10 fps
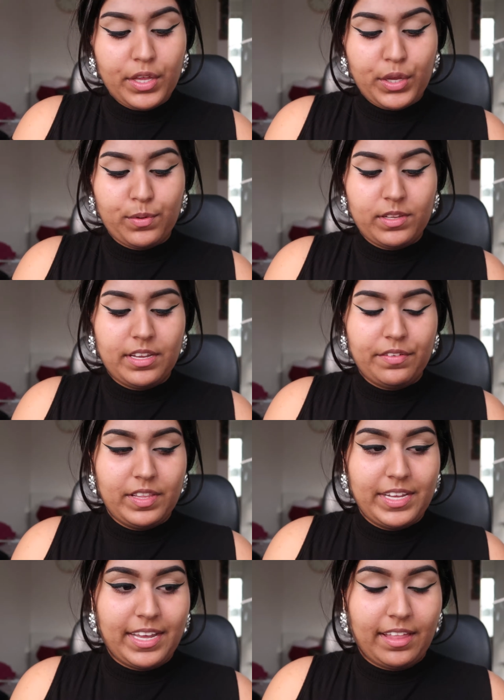you will
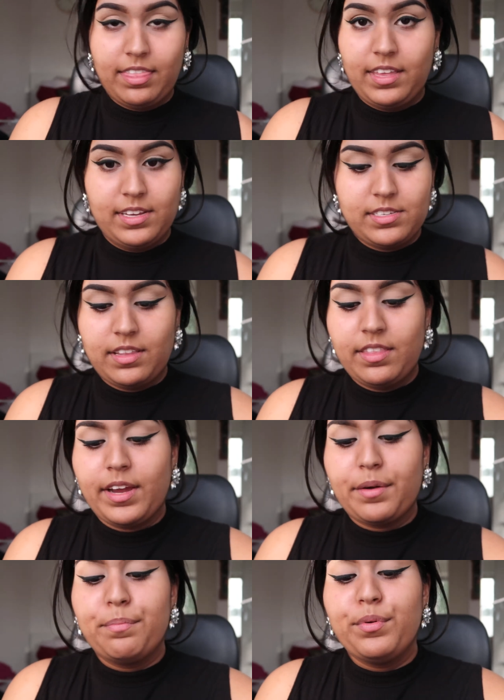definitely get these, and they
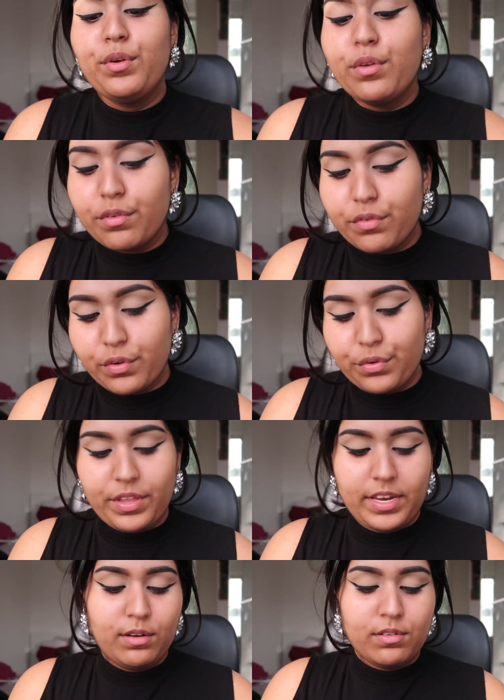are beautiful.
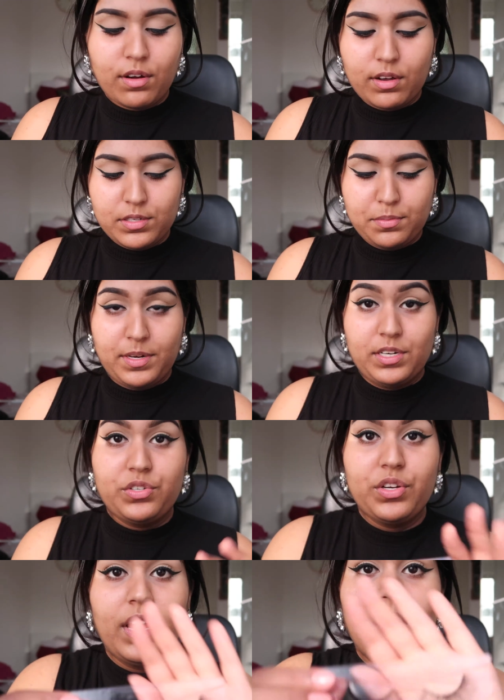They don't cost much,